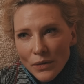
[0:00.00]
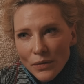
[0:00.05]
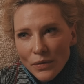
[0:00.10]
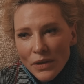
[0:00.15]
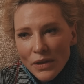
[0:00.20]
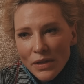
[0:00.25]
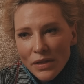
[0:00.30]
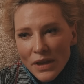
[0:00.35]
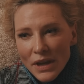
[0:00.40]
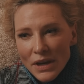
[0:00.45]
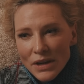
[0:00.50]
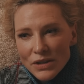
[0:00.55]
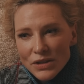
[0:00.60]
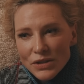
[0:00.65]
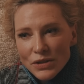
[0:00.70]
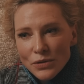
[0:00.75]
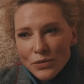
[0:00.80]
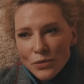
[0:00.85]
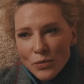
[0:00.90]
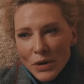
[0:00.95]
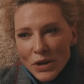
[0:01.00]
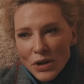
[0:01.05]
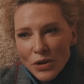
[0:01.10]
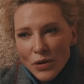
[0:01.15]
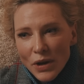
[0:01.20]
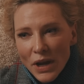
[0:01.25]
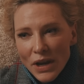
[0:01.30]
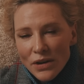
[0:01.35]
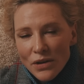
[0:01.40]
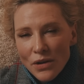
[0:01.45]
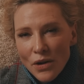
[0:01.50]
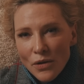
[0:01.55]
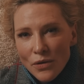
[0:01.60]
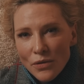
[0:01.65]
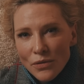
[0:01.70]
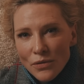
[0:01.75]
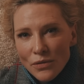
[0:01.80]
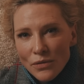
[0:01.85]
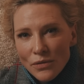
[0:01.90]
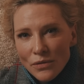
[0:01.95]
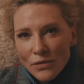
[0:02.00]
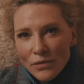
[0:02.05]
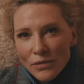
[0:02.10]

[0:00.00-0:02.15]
thing too when you get known.